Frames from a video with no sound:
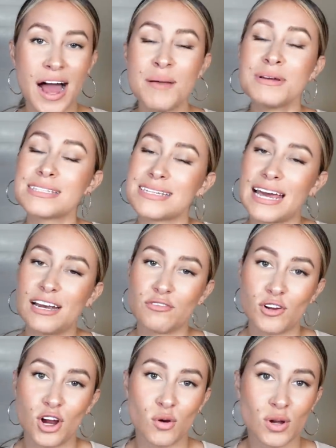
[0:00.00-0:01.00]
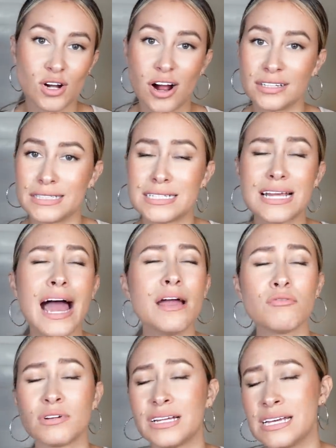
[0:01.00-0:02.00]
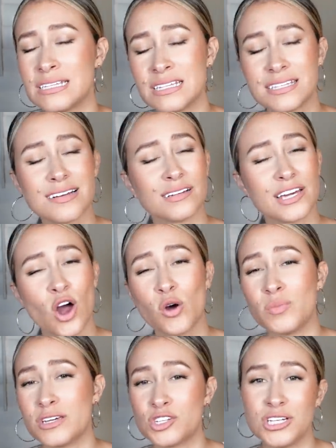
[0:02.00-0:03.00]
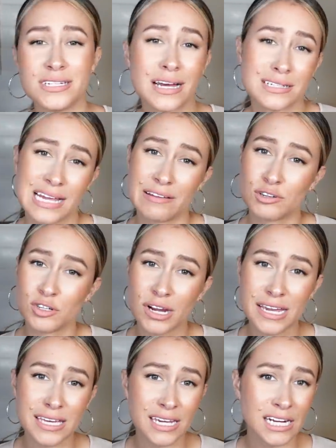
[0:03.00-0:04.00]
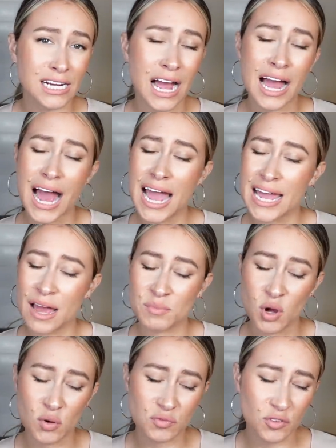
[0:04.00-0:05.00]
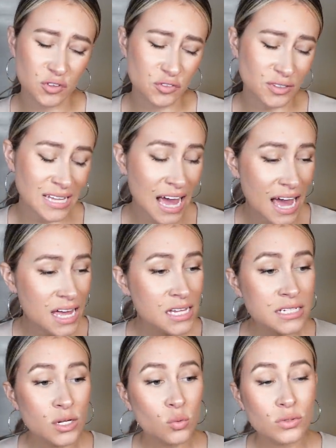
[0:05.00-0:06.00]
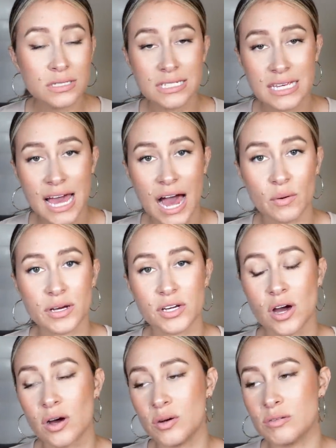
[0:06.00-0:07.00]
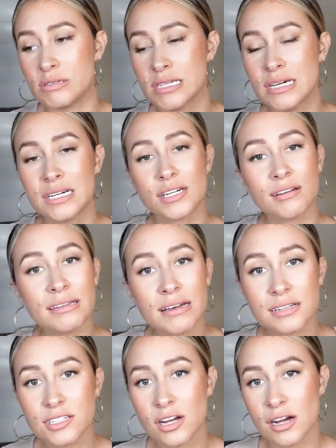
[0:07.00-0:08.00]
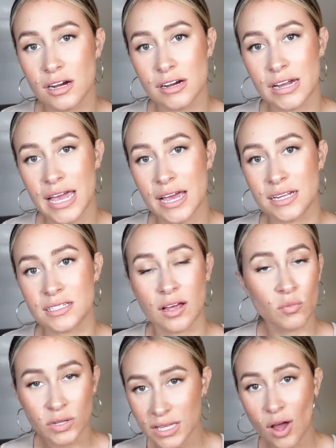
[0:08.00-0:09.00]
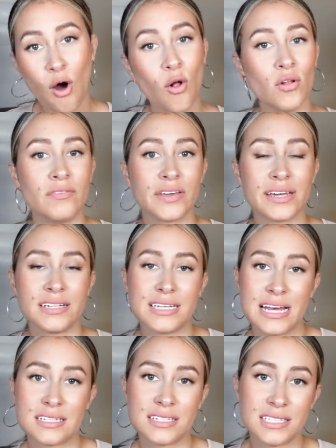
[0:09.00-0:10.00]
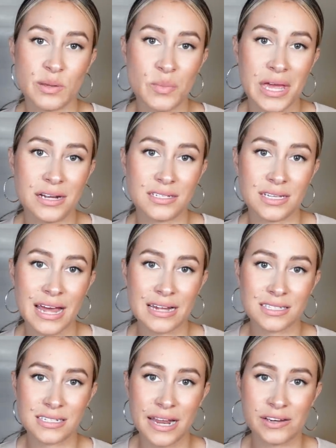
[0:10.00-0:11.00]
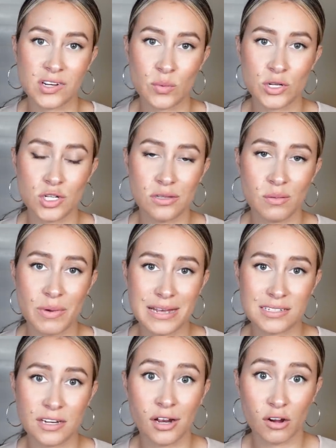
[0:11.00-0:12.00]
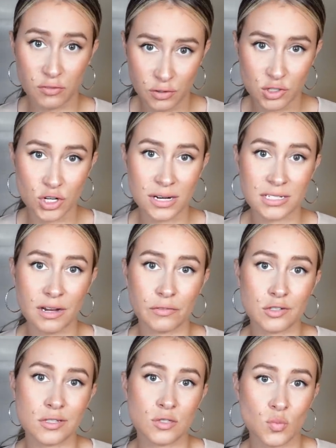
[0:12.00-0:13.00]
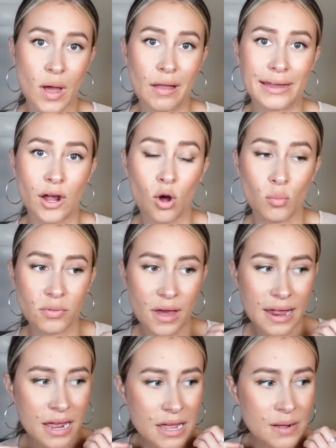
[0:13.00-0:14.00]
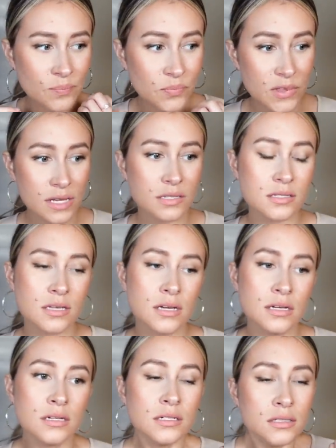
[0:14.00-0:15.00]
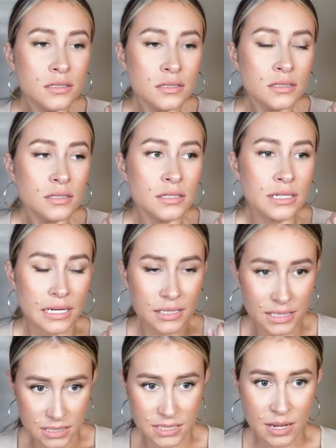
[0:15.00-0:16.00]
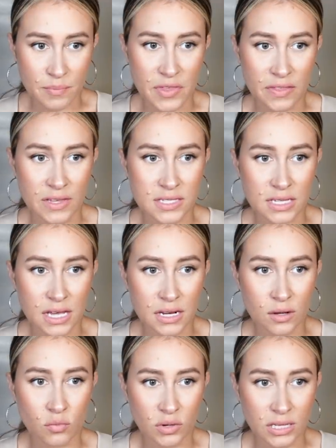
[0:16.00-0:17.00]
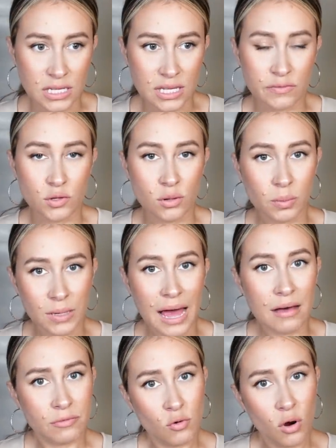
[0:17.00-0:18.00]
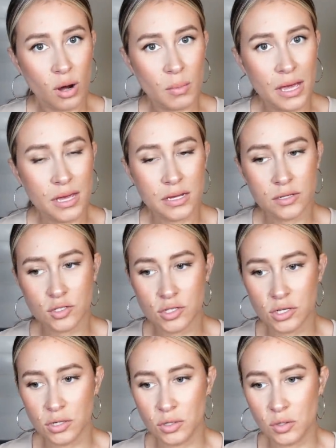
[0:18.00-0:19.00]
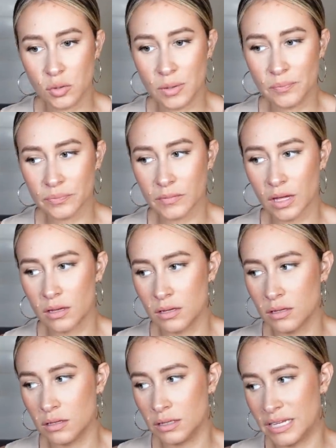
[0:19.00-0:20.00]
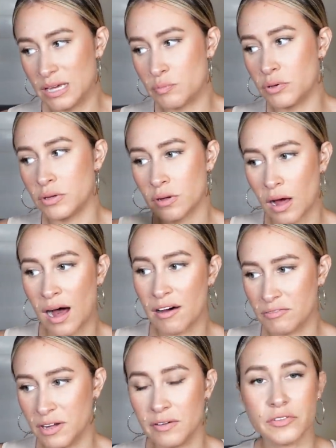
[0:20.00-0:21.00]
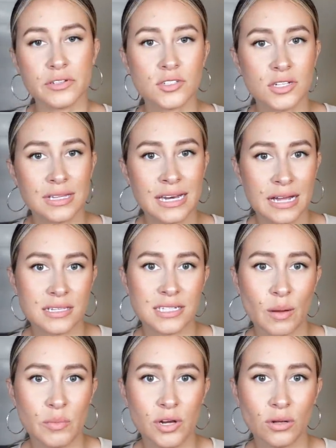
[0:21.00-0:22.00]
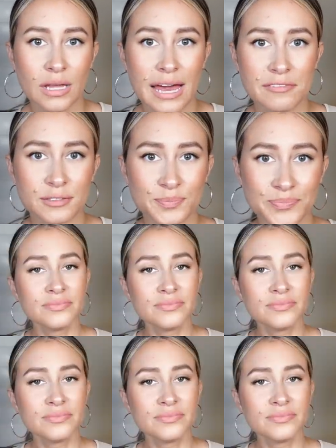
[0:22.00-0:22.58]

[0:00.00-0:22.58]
I'm excited for her regardless. I really sincerely hope that she does have a great year. I am hopeful for that. We'll see how it goes. Good luck to her and really all of the contestants that made it to that stage. I wish you the best in your future endeavors as well. I hope that this is something that's gonna really give you a platform to leap off of to the next step in your life.